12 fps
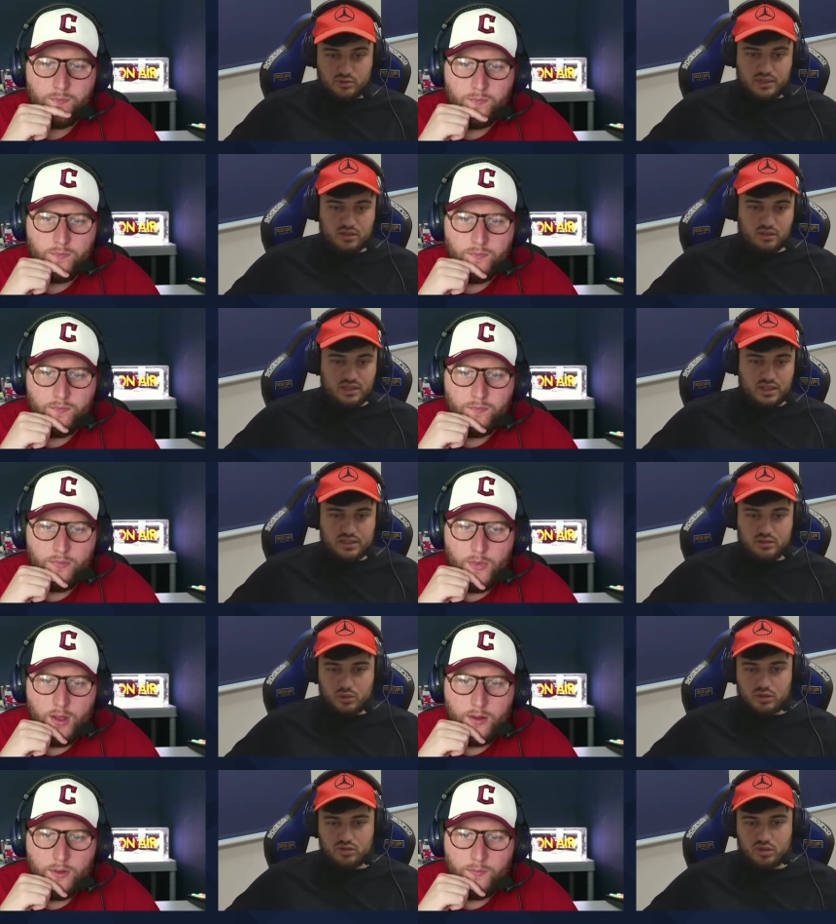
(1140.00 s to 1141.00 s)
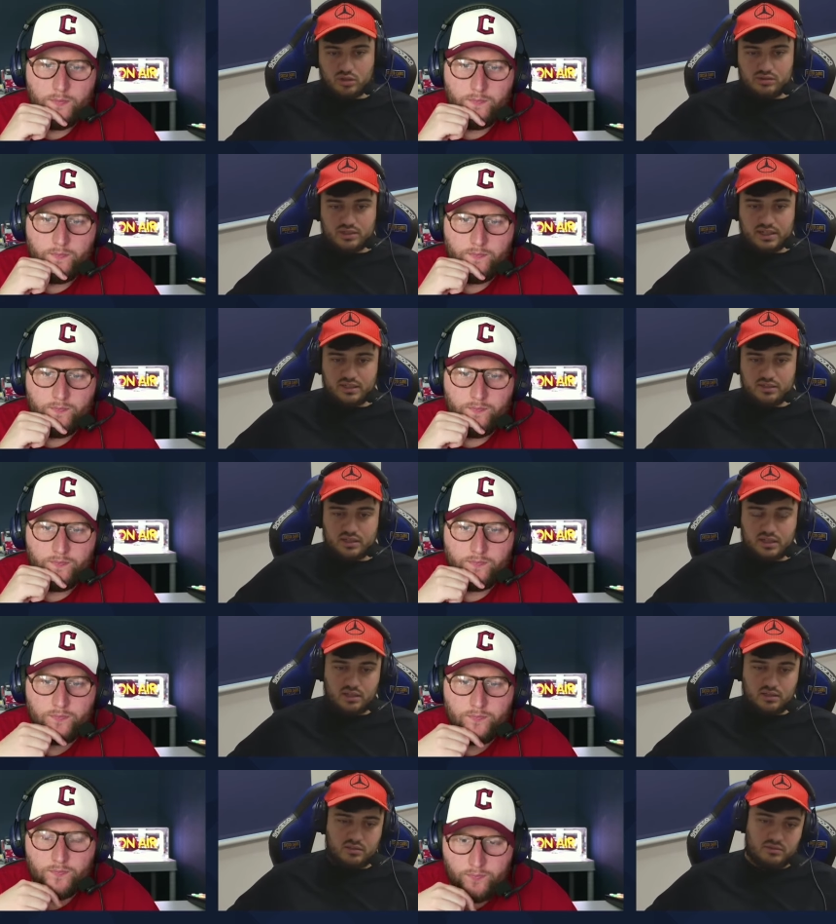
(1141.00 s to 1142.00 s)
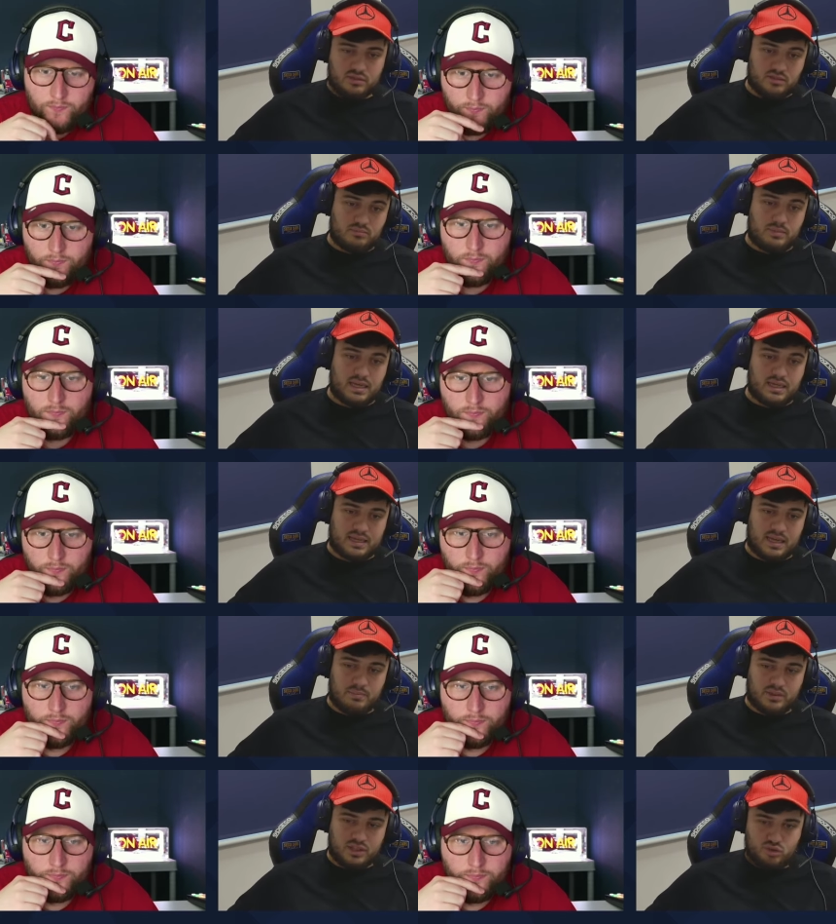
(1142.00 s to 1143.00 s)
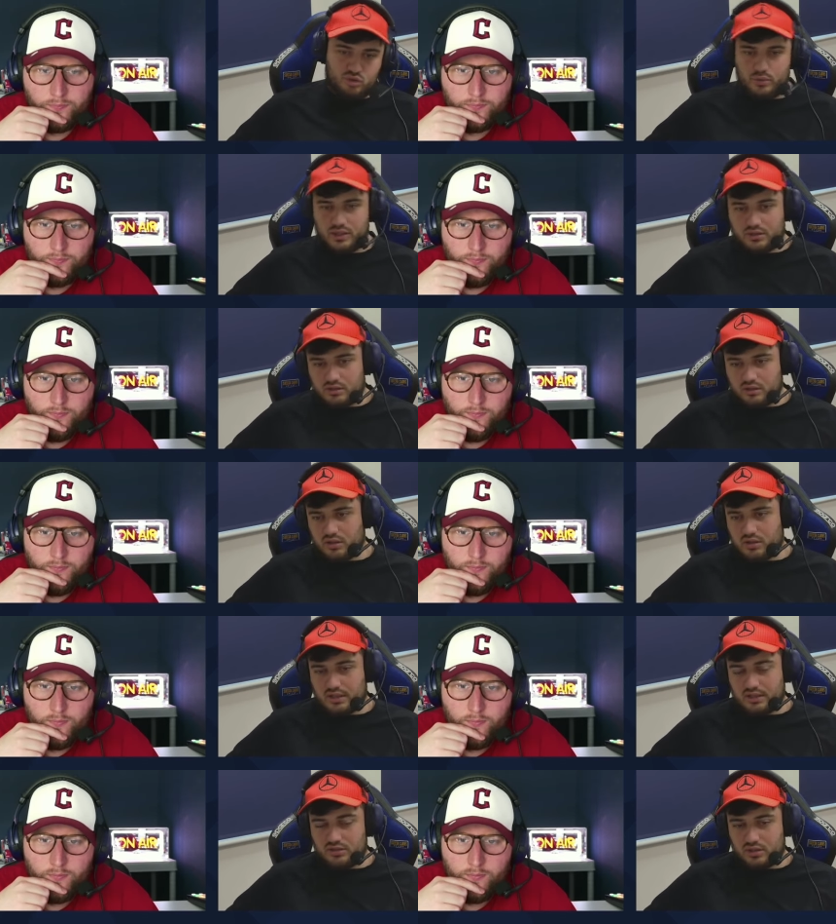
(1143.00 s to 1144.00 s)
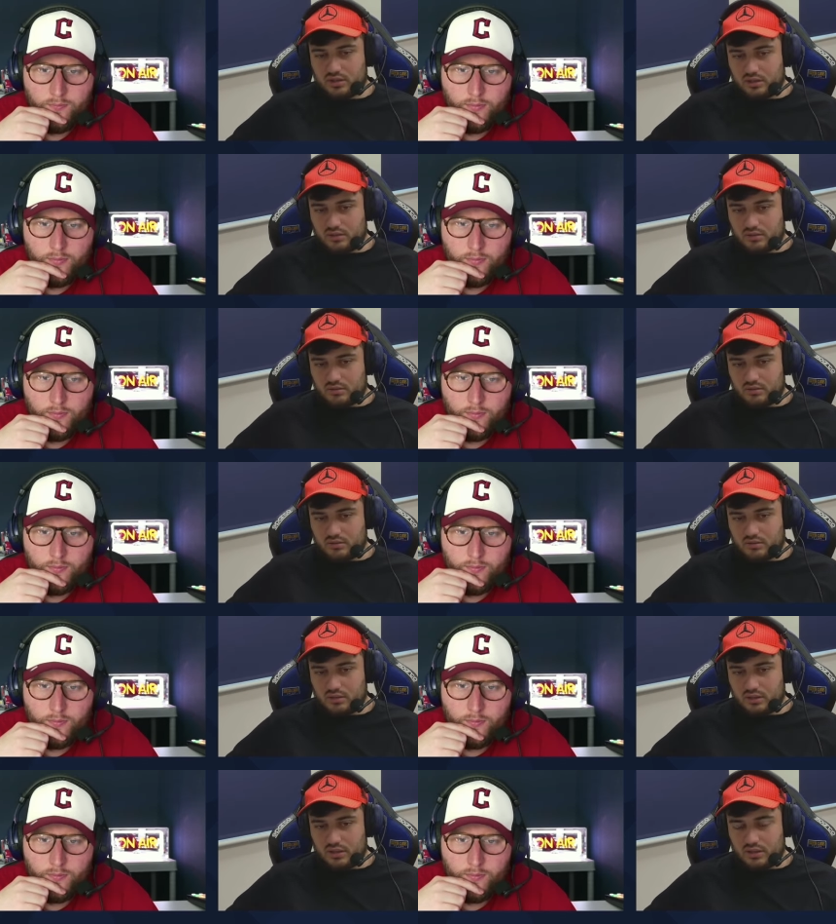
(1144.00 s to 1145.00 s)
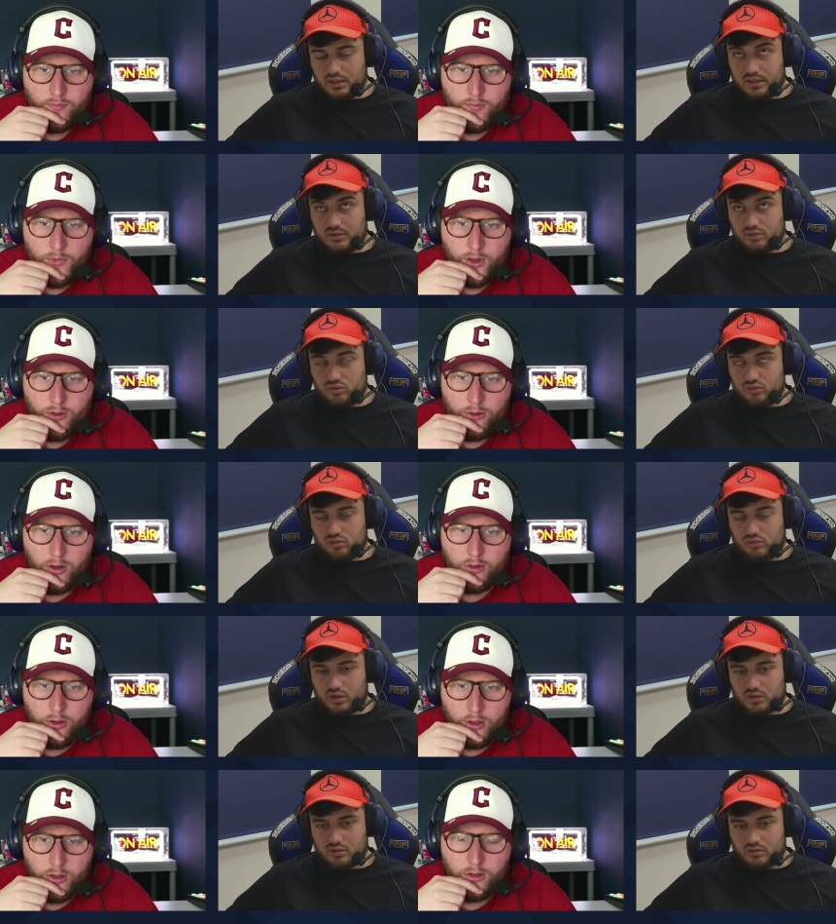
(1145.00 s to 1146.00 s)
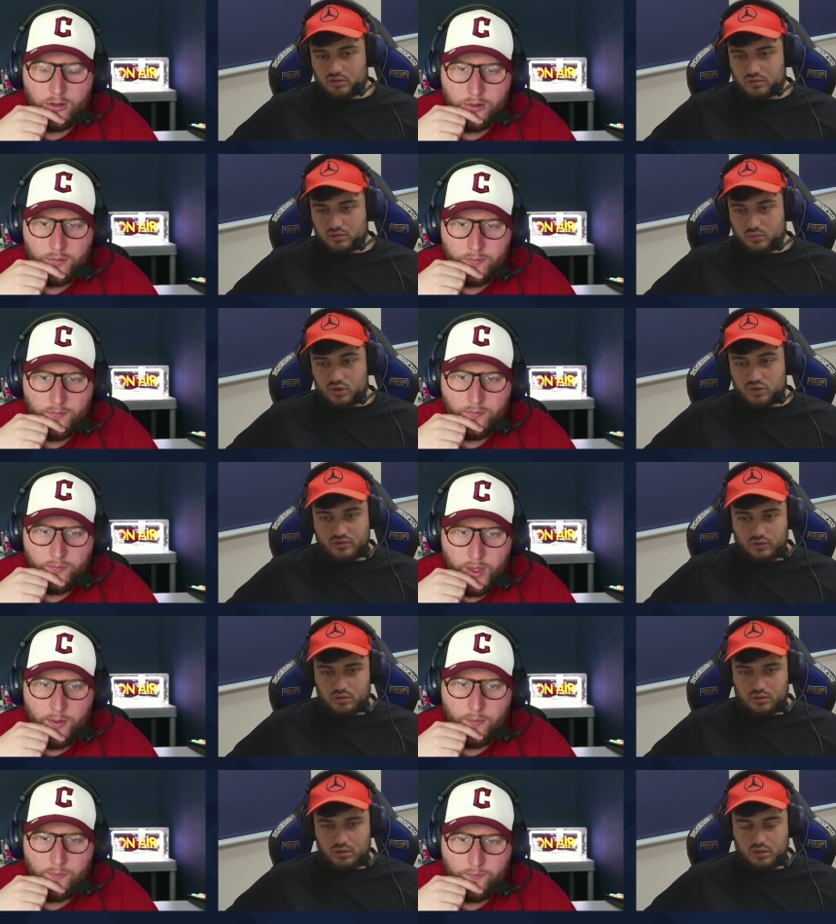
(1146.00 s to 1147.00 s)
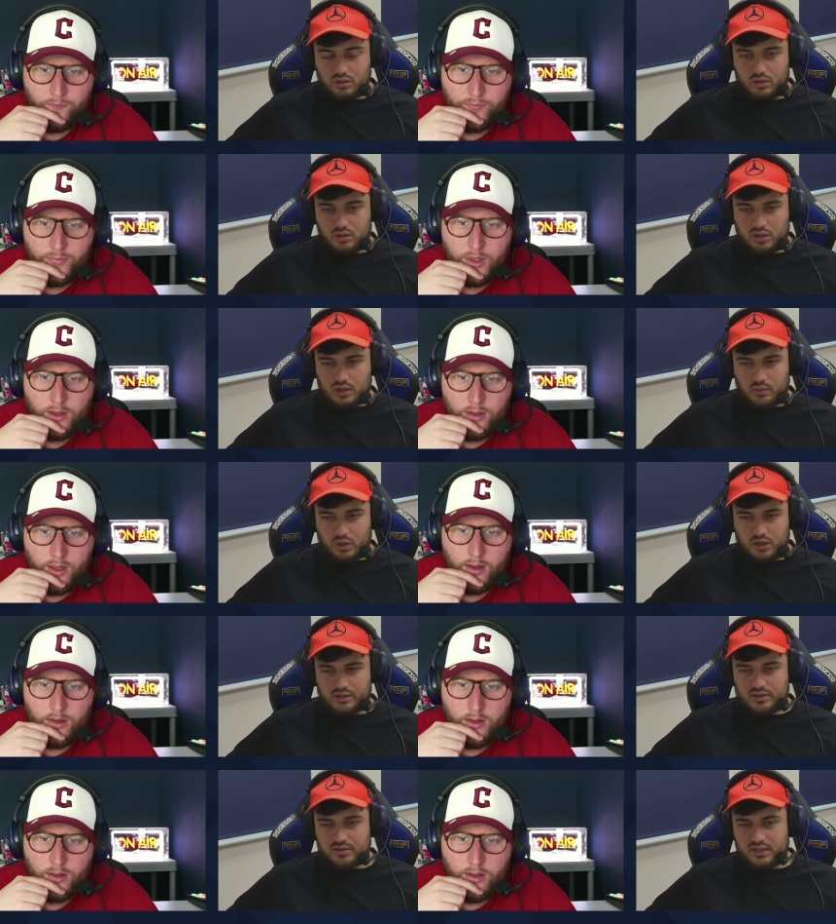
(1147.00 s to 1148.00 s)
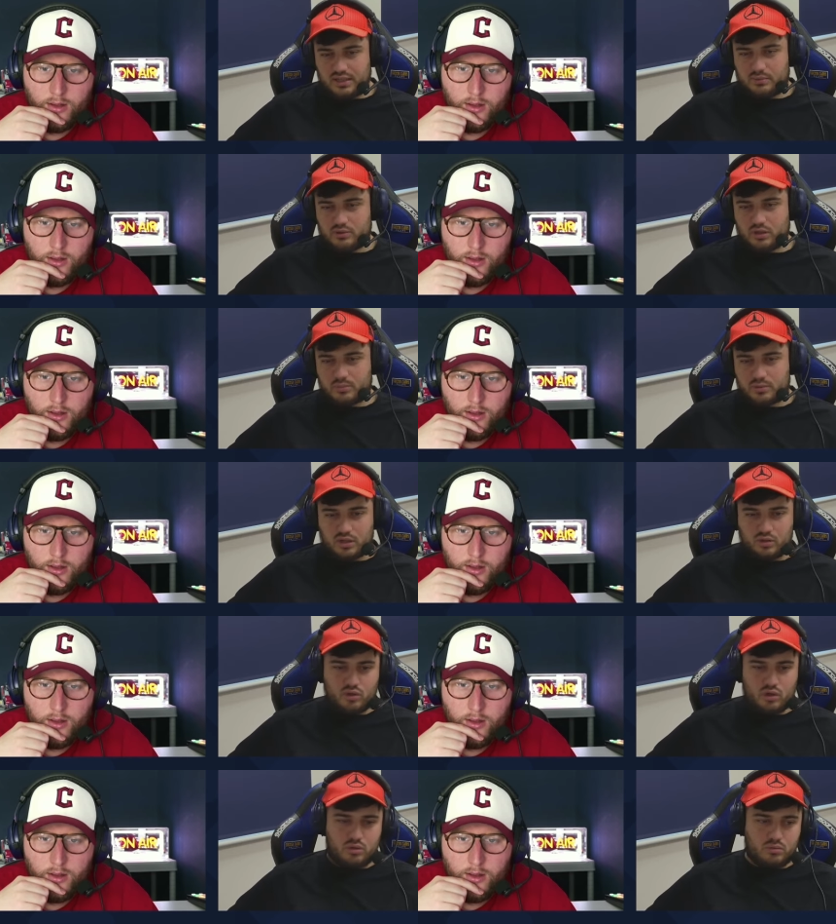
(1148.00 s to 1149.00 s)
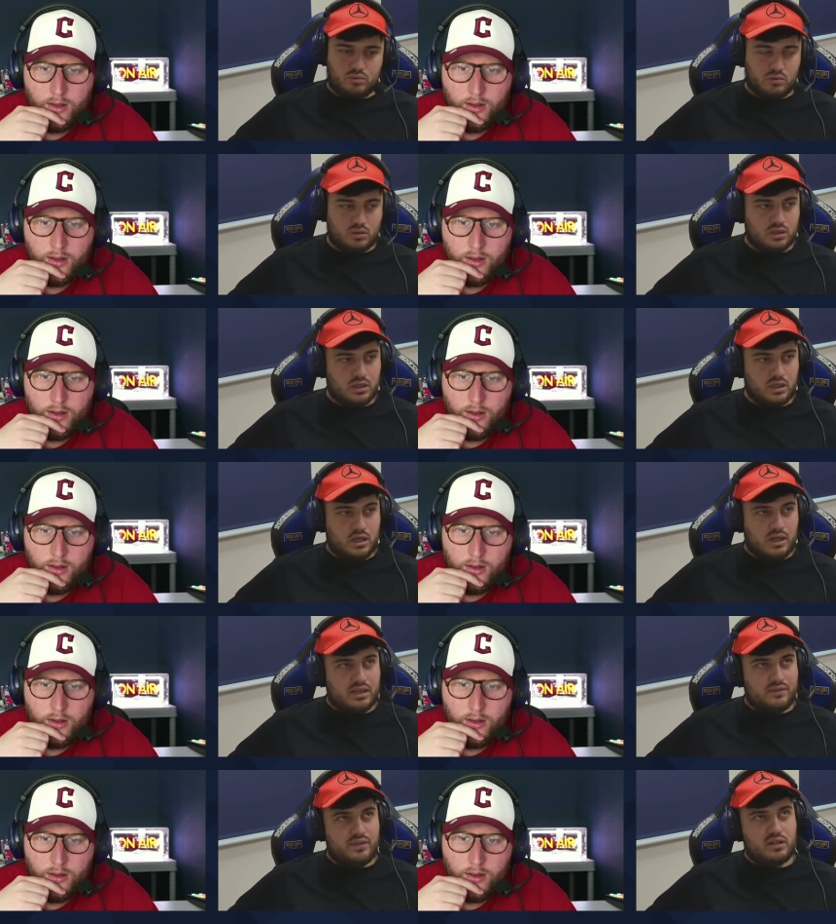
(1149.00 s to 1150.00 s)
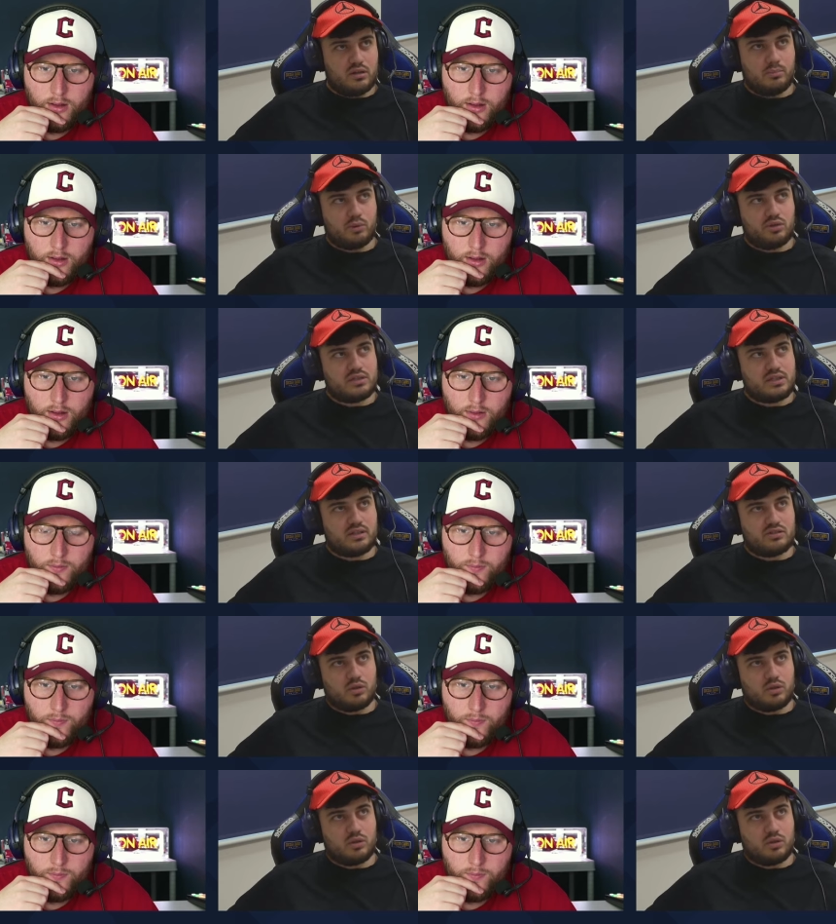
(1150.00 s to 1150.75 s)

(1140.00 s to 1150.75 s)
Speaker 1: in 2019 there was gold standard. Then they didn't make it again, but they threw it into into into Chron Chronicles, Chronicles, which is yeah. fun. Like I, would like to see that with Topps. I don't know like if you look at Bundesliga,